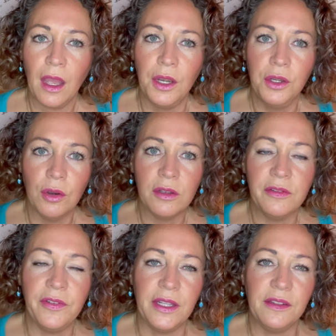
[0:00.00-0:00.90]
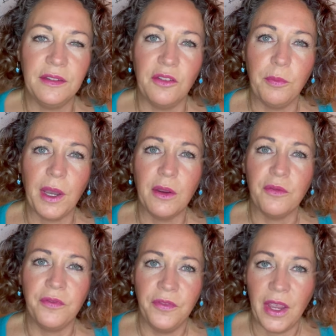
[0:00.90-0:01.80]
Non-offensive, but
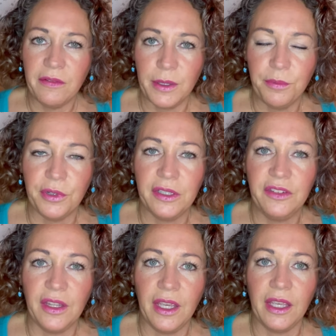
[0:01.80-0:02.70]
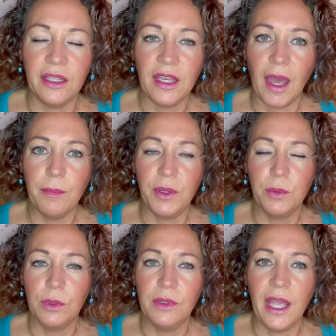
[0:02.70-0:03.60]
very pretty. Can be
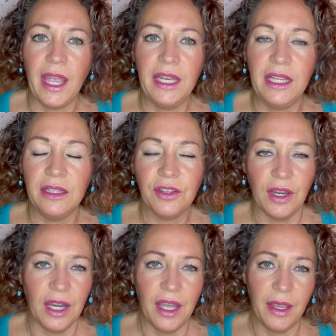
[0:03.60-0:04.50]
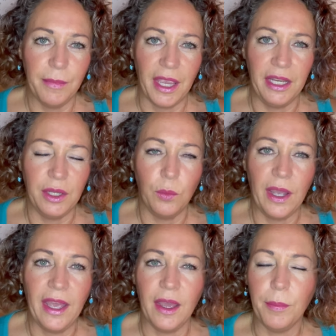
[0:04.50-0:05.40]
worn anytime,
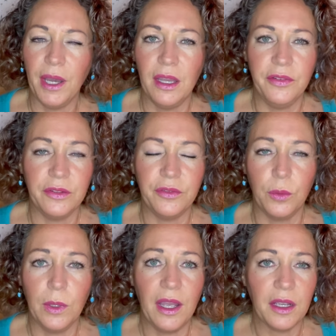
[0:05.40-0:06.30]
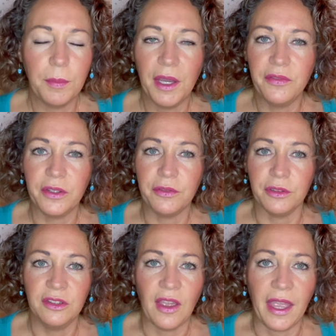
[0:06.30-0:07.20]
anywhere. Perfect for work, perfect for
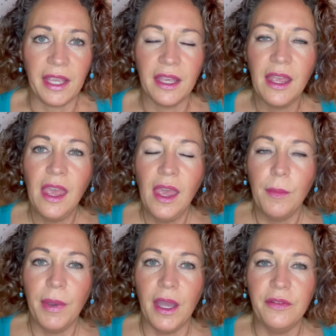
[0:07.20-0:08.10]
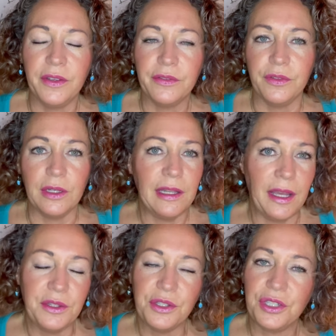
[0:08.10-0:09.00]
a date, perfect for
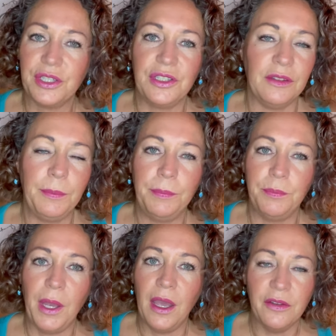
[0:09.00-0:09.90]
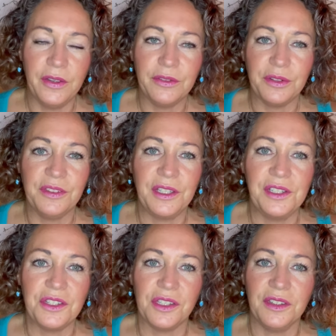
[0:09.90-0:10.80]
lunch. Just perfect for a
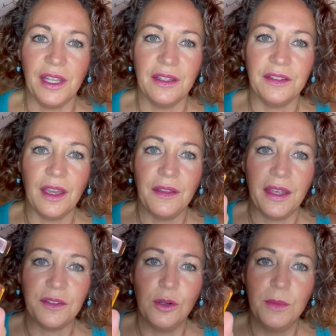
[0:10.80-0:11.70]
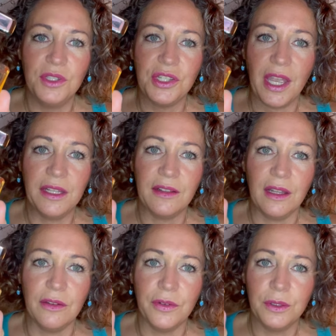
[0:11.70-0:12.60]
signature scent. So that's Ormond Jane
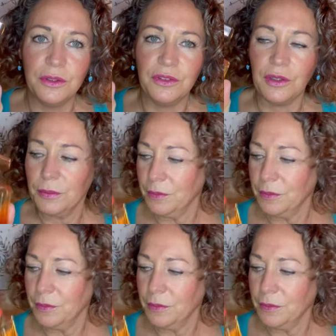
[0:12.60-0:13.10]
Levant.